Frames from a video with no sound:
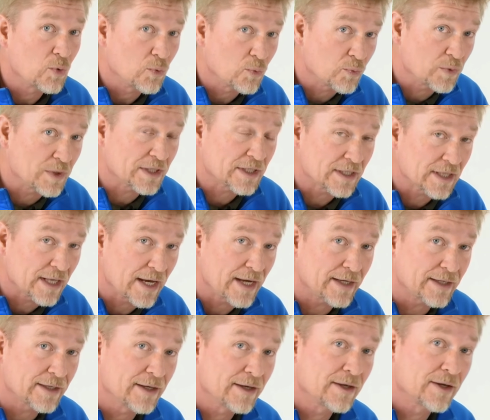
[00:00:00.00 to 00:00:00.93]
really
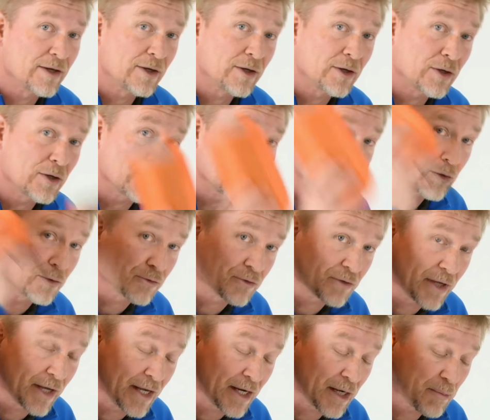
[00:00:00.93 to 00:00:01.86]
light, goes
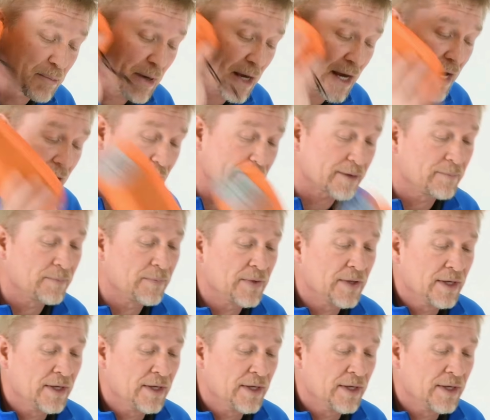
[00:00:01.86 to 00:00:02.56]
into any pack.